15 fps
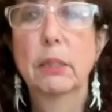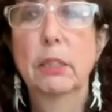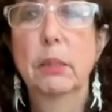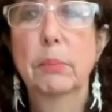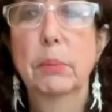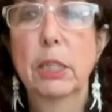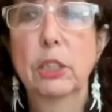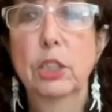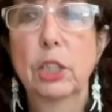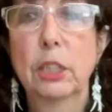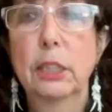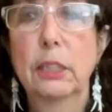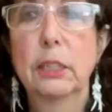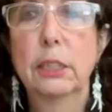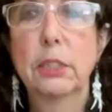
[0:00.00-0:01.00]
the Blockchain
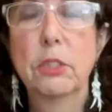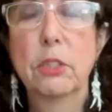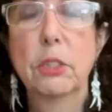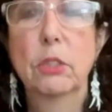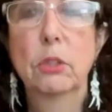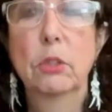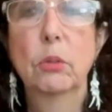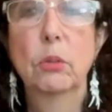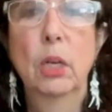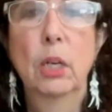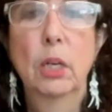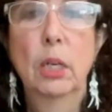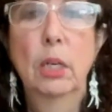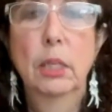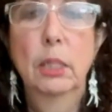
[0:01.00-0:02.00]
Legal Institute
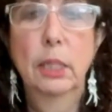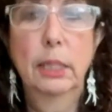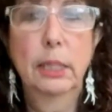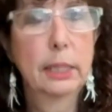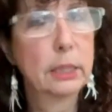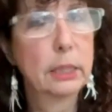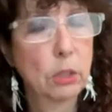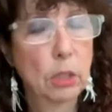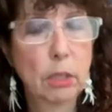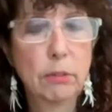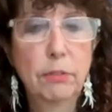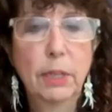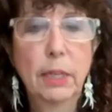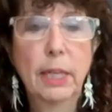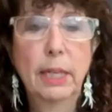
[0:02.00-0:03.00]
got kicked
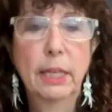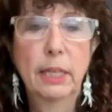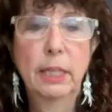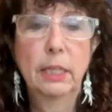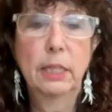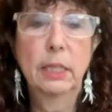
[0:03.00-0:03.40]
off, and